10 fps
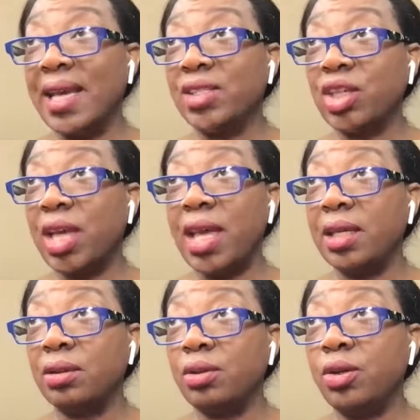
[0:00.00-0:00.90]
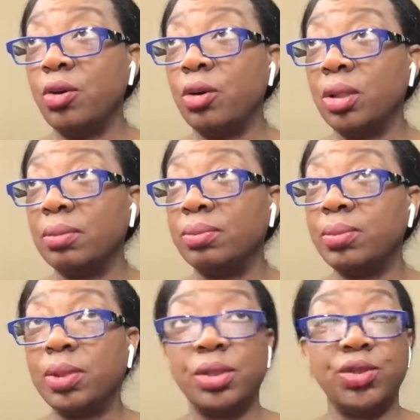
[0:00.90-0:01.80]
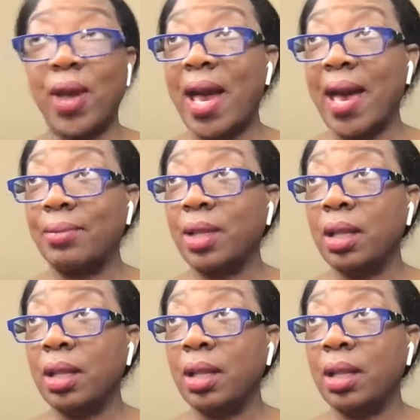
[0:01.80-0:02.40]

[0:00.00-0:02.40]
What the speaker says: educate your tribe?